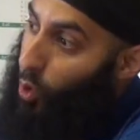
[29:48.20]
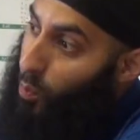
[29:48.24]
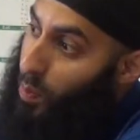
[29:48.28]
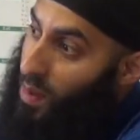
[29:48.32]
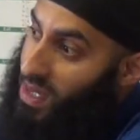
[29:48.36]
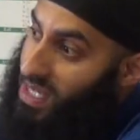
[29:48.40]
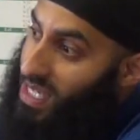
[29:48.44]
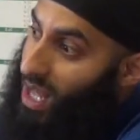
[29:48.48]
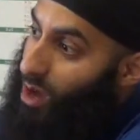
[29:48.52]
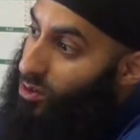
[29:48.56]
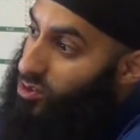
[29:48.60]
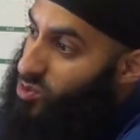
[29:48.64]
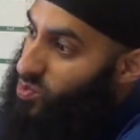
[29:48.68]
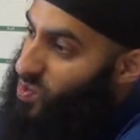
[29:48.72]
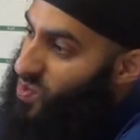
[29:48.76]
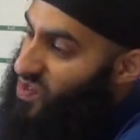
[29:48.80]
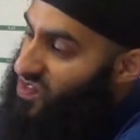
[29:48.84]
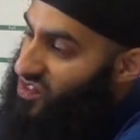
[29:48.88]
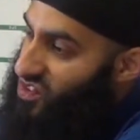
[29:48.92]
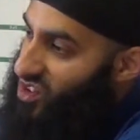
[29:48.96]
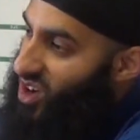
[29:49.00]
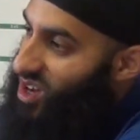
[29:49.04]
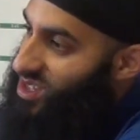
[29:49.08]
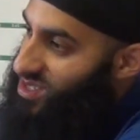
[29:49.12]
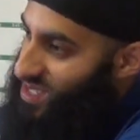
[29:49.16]
opened doubts with
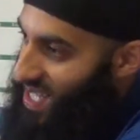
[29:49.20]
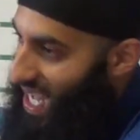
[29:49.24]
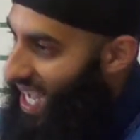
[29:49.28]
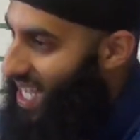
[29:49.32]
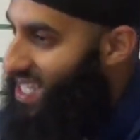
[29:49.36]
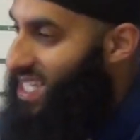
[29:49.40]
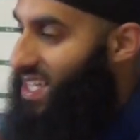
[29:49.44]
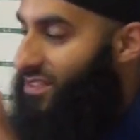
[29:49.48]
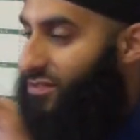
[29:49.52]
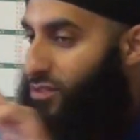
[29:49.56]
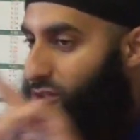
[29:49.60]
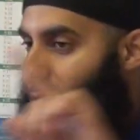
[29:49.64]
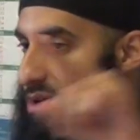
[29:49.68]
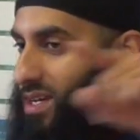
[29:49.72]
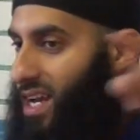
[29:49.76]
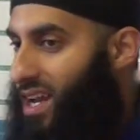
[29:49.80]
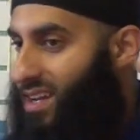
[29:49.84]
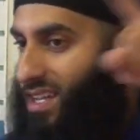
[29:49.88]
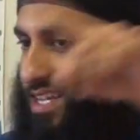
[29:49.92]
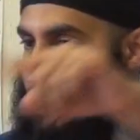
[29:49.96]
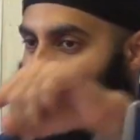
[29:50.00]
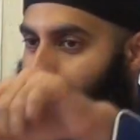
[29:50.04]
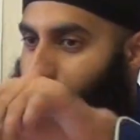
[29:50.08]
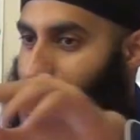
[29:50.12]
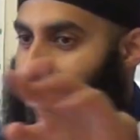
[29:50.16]
regards to hadith. You know now
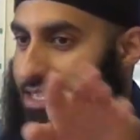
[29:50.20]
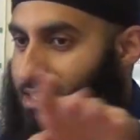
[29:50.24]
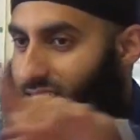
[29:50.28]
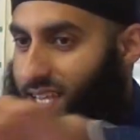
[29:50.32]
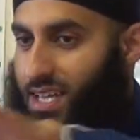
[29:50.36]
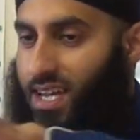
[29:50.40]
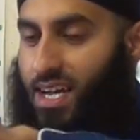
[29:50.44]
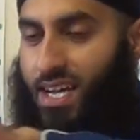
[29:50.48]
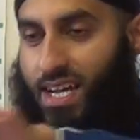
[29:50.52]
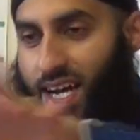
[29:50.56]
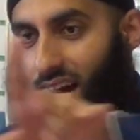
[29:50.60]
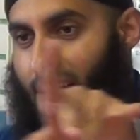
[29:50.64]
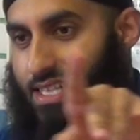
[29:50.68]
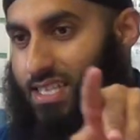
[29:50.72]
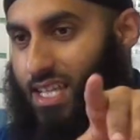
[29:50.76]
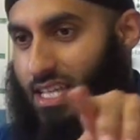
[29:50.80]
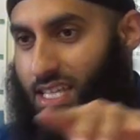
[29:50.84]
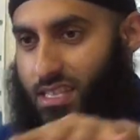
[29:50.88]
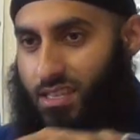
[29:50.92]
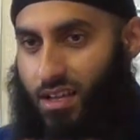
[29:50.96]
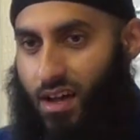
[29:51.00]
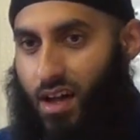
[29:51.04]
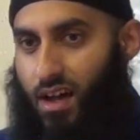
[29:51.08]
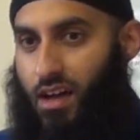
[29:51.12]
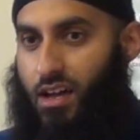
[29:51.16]
they come and they say
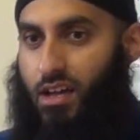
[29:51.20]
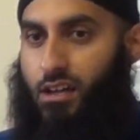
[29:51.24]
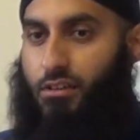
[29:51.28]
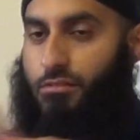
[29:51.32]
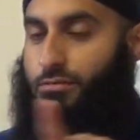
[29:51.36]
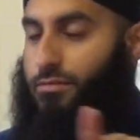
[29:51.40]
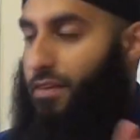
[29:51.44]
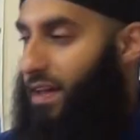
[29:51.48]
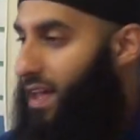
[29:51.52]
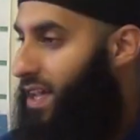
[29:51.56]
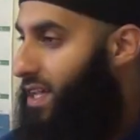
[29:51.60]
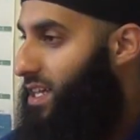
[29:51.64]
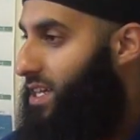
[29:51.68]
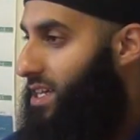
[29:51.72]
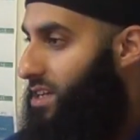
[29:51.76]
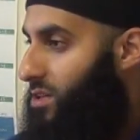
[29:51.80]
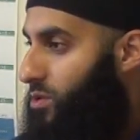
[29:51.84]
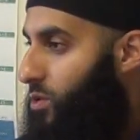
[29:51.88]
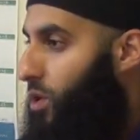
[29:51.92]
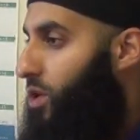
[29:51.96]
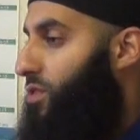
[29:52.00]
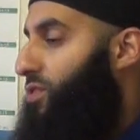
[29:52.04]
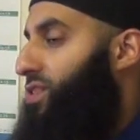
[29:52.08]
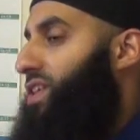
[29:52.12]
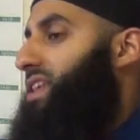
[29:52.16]
hadith are fake and
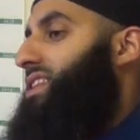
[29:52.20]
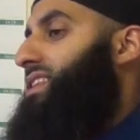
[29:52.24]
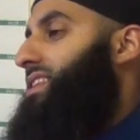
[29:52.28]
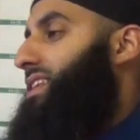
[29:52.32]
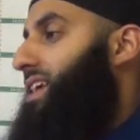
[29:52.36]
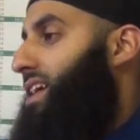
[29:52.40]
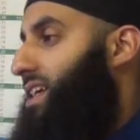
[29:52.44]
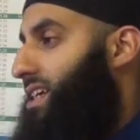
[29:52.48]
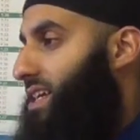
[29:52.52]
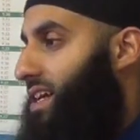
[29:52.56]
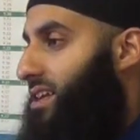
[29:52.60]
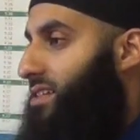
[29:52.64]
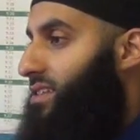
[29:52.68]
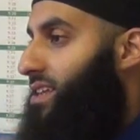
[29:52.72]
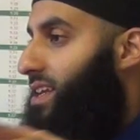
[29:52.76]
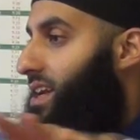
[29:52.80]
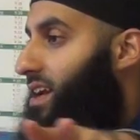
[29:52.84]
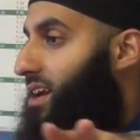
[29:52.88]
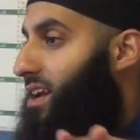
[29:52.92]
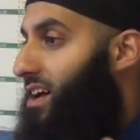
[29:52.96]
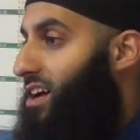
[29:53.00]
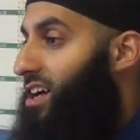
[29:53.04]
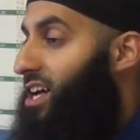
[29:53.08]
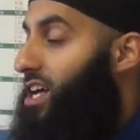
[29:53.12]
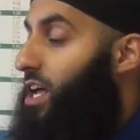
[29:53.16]
not authentic and da da
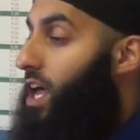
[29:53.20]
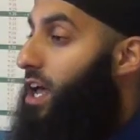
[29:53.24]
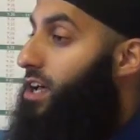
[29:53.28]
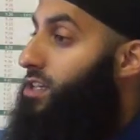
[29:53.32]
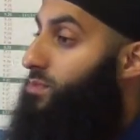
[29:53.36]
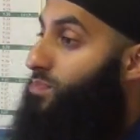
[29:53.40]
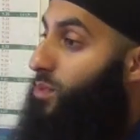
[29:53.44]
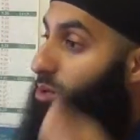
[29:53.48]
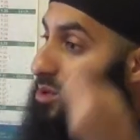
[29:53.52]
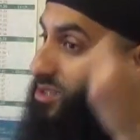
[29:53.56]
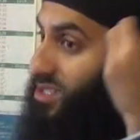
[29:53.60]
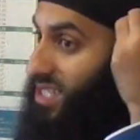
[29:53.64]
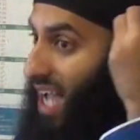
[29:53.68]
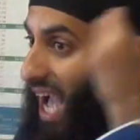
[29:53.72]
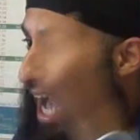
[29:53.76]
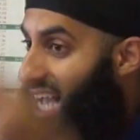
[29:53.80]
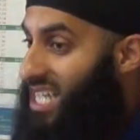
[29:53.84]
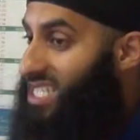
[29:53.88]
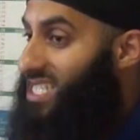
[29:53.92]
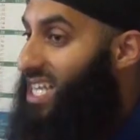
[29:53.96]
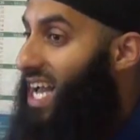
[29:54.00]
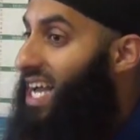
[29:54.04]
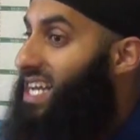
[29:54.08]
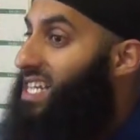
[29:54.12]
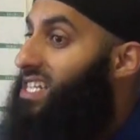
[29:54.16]
da. It's because the
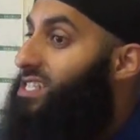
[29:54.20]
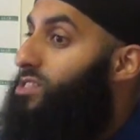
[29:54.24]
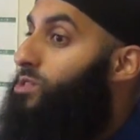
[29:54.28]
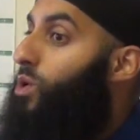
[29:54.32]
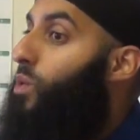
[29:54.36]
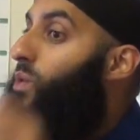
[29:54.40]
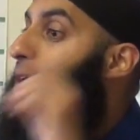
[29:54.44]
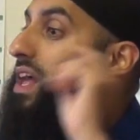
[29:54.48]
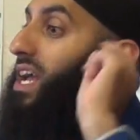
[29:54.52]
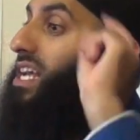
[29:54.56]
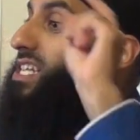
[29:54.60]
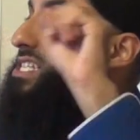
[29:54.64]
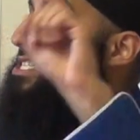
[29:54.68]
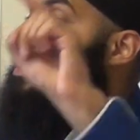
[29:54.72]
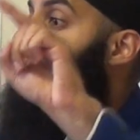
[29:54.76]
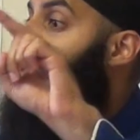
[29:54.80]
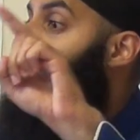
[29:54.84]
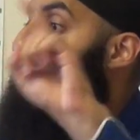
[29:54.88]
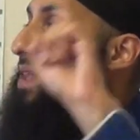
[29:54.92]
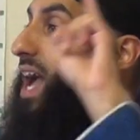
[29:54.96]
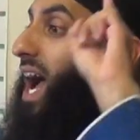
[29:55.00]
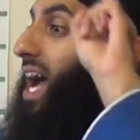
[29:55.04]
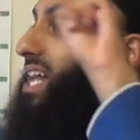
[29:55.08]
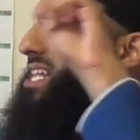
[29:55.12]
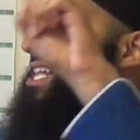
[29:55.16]
Ash'aris don't
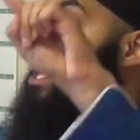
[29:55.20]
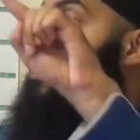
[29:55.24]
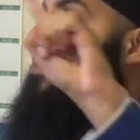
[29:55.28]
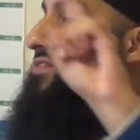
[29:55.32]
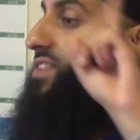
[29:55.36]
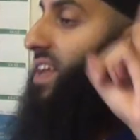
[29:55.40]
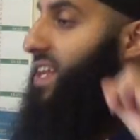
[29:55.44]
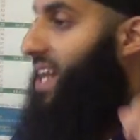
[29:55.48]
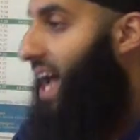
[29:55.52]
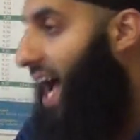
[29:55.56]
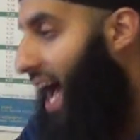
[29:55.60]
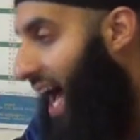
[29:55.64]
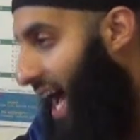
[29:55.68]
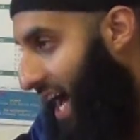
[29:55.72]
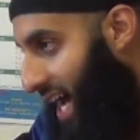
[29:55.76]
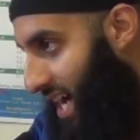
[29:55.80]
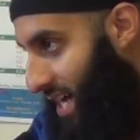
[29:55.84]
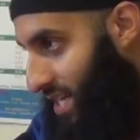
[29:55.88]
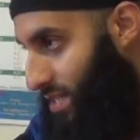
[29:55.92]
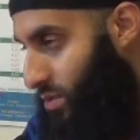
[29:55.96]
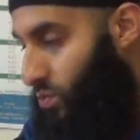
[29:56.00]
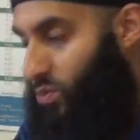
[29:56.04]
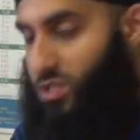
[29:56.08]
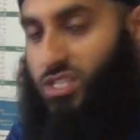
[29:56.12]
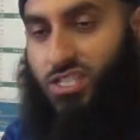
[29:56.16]
accept hadith that are
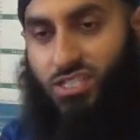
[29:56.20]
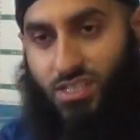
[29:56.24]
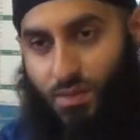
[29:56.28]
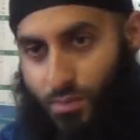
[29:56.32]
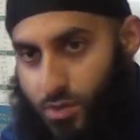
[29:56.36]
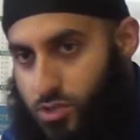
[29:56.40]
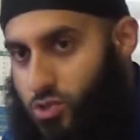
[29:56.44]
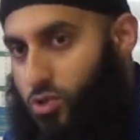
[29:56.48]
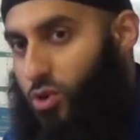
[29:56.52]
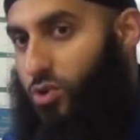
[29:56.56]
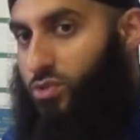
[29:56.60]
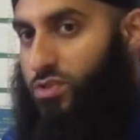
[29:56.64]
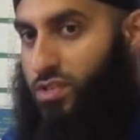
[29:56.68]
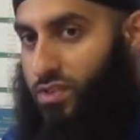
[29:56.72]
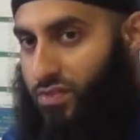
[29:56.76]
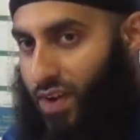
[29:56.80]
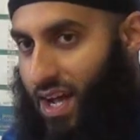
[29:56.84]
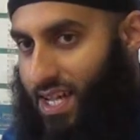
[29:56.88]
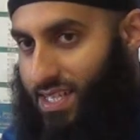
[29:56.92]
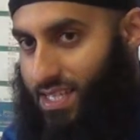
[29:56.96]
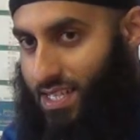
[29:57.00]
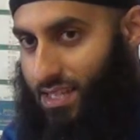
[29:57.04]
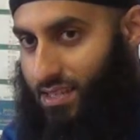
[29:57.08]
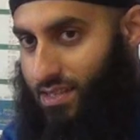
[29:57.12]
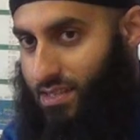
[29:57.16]
ahad, which is the majority of
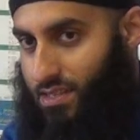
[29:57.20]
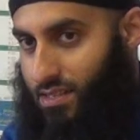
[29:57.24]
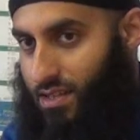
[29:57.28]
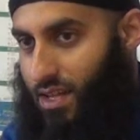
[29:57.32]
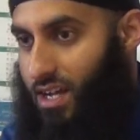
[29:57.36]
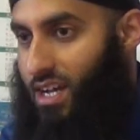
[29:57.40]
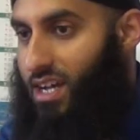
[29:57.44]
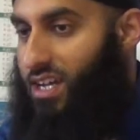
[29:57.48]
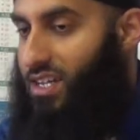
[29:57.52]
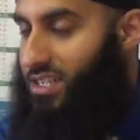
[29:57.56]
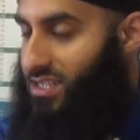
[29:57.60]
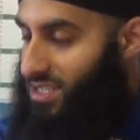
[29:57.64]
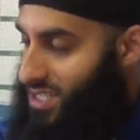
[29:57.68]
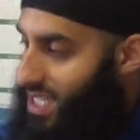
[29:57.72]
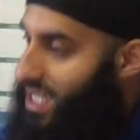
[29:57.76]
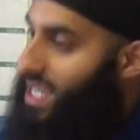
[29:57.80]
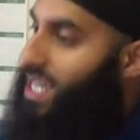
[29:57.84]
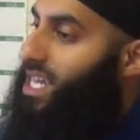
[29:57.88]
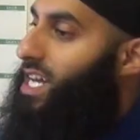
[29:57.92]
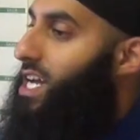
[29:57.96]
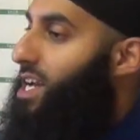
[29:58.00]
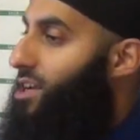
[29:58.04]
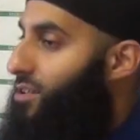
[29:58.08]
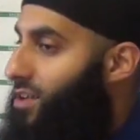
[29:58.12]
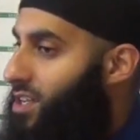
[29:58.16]
hadith.
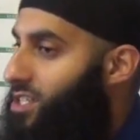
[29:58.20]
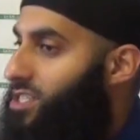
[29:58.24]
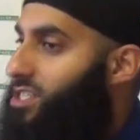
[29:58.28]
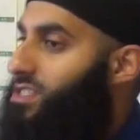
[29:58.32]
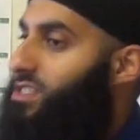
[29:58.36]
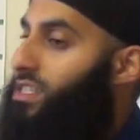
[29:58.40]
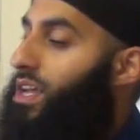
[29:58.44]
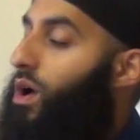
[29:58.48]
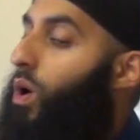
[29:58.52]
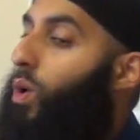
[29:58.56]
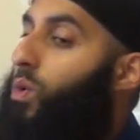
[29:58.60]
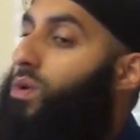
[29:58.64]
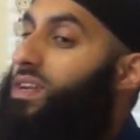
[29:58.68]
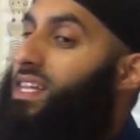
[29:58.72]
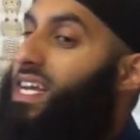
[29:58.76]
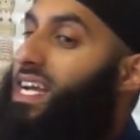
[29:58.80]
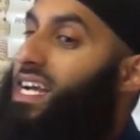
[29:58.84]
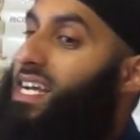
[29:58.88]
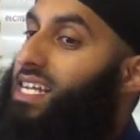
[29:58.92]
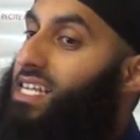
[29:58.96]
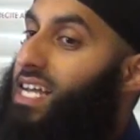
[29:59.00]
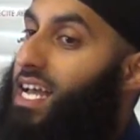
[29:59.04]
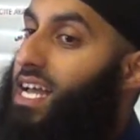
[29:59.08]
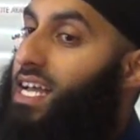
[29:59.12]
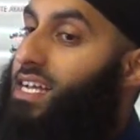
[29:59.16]
Singular narrations. They only
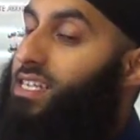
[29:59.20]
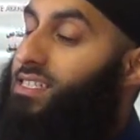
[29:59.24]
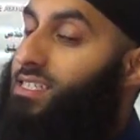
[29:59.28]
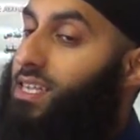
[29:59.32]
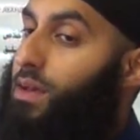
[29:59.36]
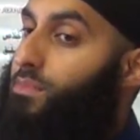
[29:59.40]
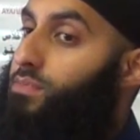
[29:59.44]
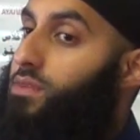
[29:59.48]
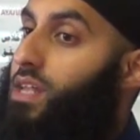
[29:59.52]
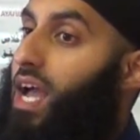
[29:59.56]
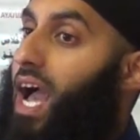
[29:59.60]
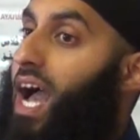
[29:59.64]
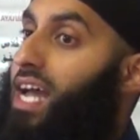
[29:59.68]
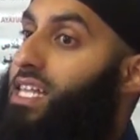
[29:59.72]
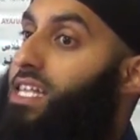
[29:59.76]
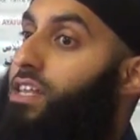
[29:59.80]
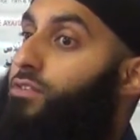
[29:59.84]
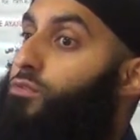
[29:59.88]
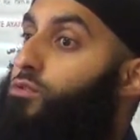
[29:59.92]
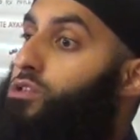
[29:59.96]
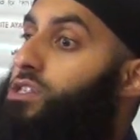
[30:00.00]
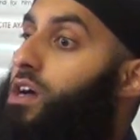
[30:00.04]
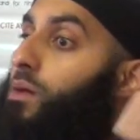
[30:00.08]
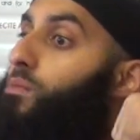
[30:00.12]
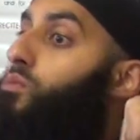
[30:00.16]
accept
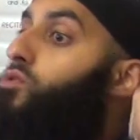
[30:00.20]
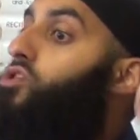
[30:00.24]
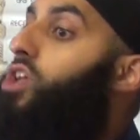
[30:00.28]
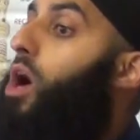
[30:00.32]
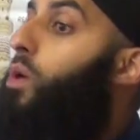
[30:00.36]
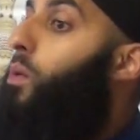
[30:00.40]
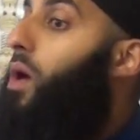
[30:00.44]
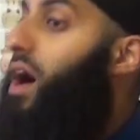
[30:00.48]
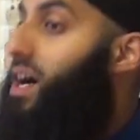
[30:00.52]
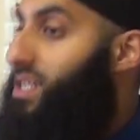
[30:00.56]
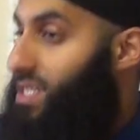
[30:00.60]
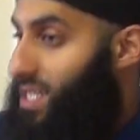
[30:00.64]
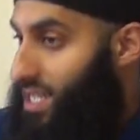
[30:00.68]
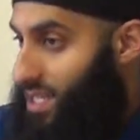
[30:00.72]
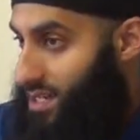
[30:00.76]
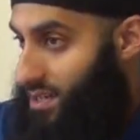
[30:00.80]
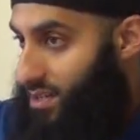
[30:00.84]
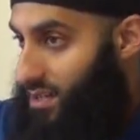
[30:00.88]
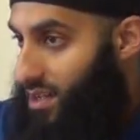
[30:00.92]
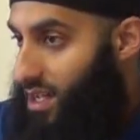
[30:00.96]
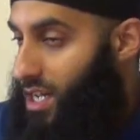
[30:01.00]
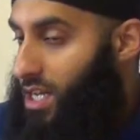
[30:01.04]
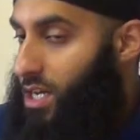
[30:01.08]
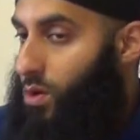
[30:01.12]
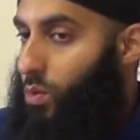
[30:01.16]
hadith which are mutawatir,
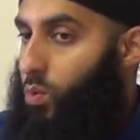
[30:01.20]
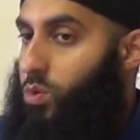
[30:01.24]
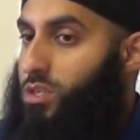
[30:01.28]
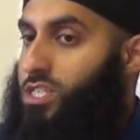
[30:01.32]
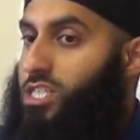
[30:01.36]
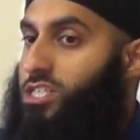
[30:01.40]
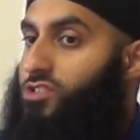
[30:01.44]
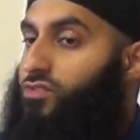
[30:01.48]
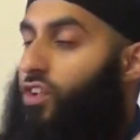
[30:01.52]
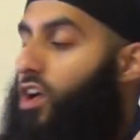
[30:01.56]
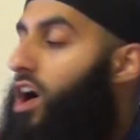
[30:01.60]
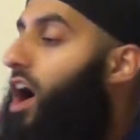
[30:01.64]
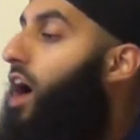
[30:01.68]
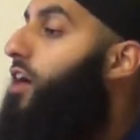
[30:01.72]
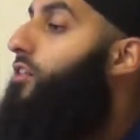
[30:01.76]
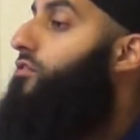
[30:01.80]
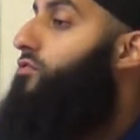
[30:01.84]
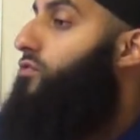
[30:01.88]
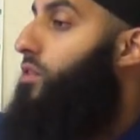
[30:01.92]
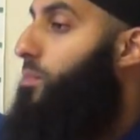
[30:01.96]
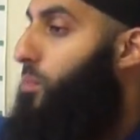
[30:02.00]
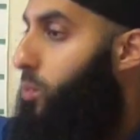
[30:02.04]
which is recurrent